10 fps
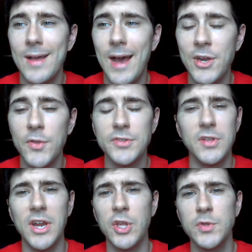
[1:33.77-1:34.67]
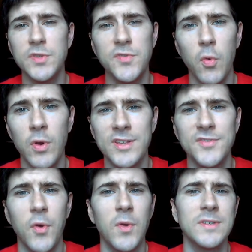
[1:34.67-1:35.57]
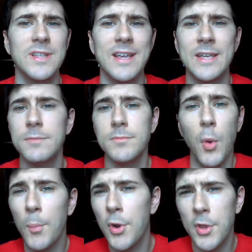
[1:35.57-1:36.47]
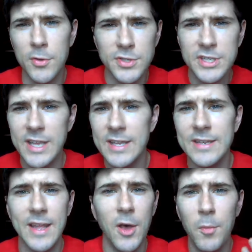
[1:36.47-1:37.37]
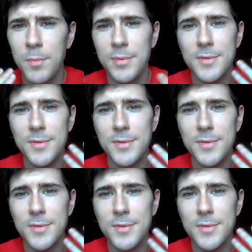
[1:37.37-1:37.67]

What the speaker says: I know there's a lot of uses for it as far as like put it on your skin to help